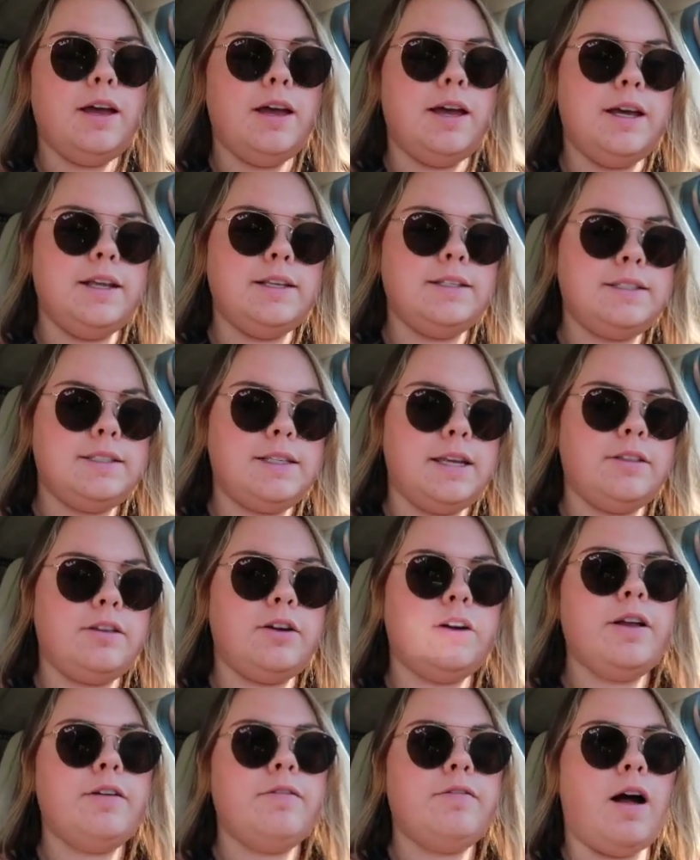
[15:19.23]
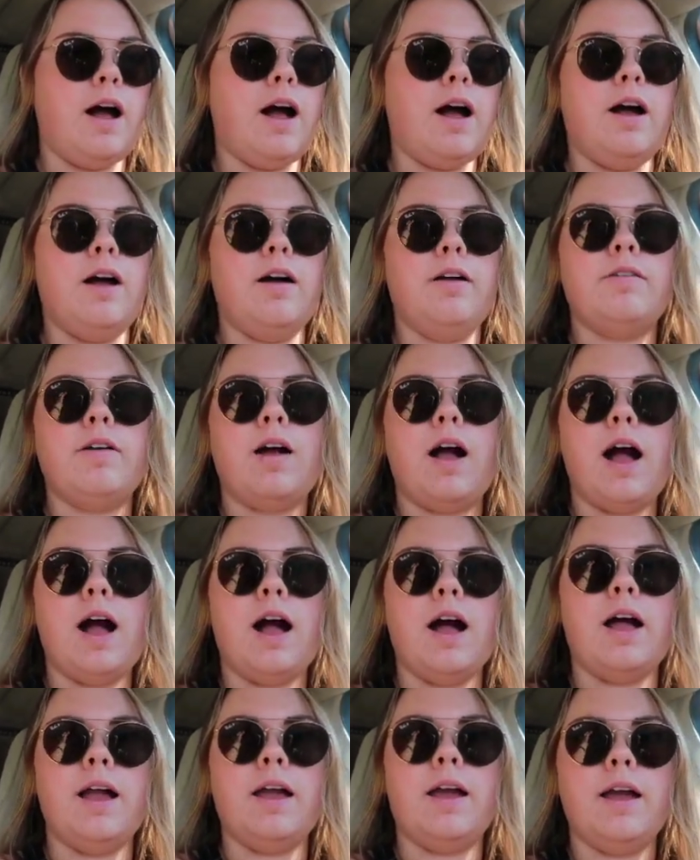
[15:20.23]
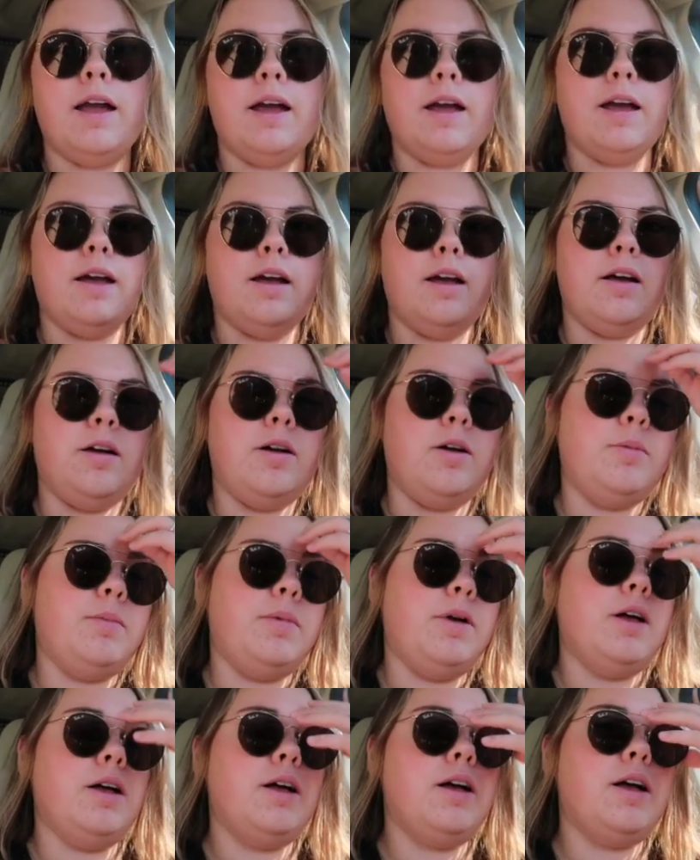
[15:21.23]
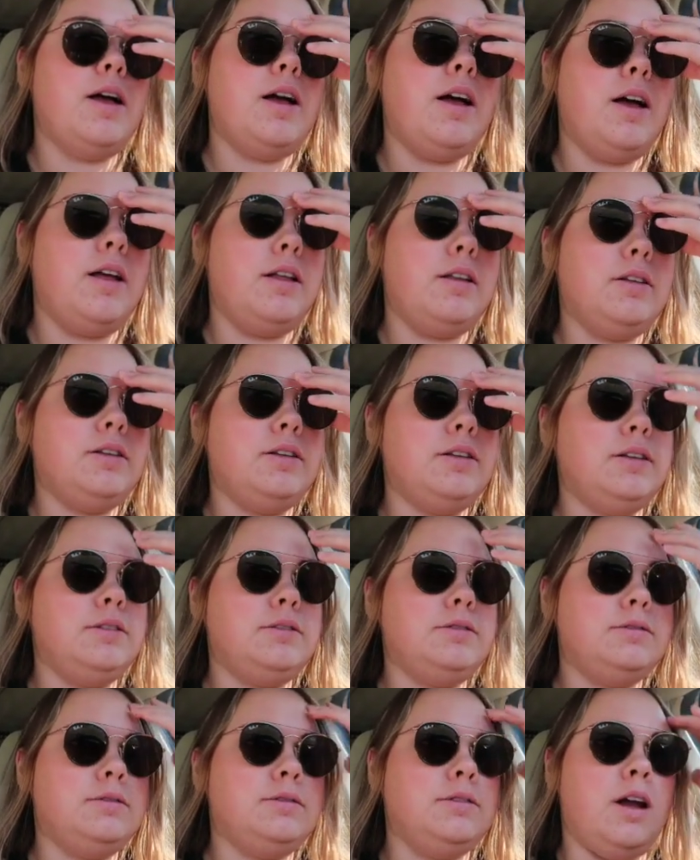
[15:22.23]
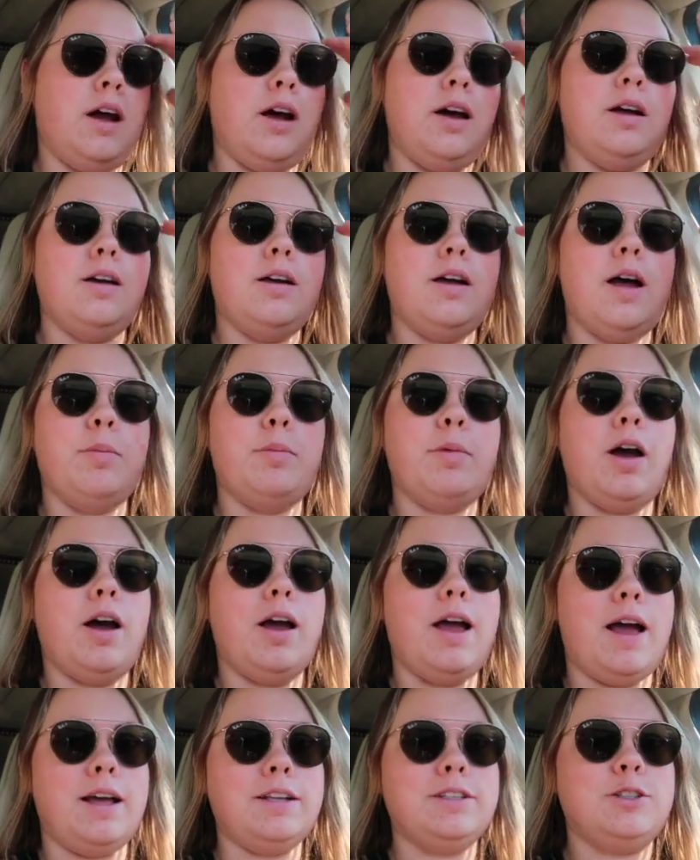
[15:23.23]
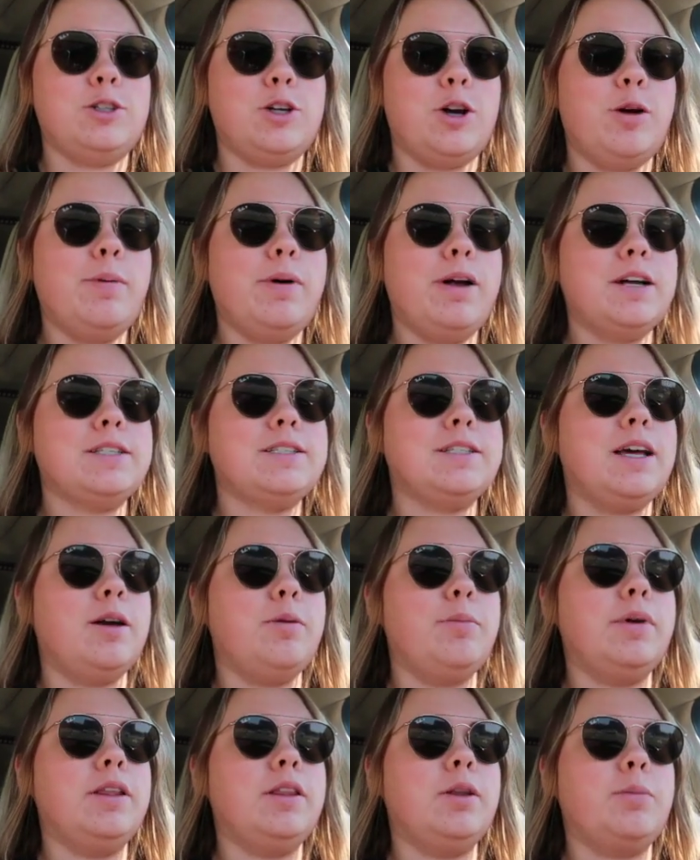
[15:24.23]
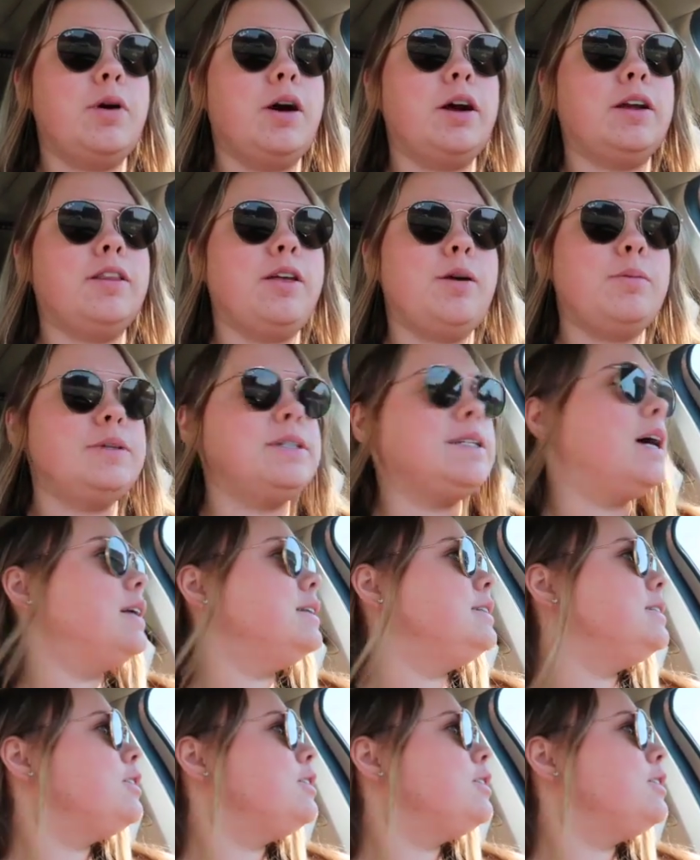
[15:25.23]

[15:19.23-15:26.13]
It's 10:35. I'm not at Starbucks. I'm in the parking lot beside